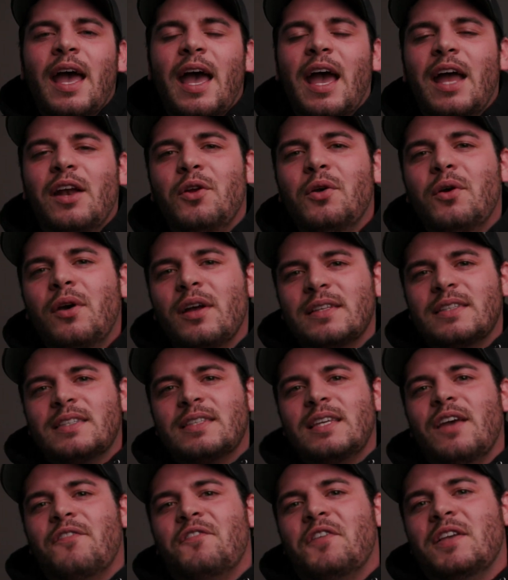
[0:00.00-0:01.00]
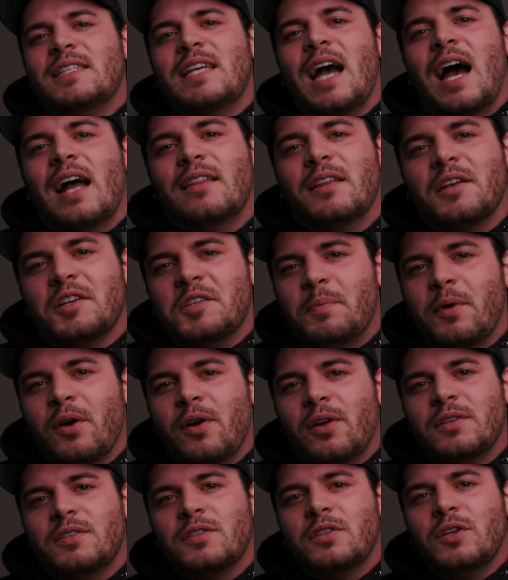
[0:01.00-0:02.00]
and you can see if he's got the
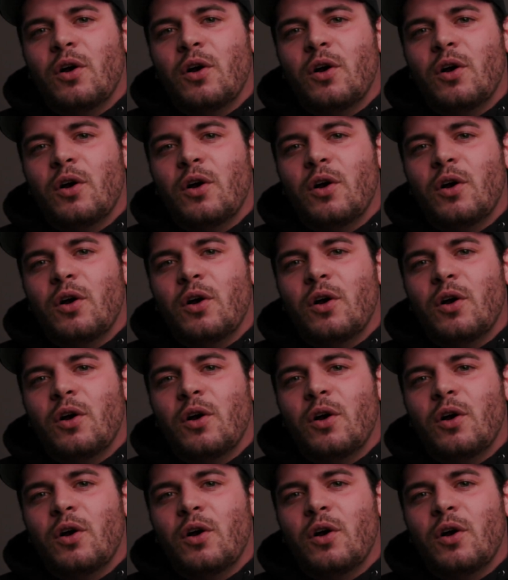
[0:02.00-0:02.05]
experience.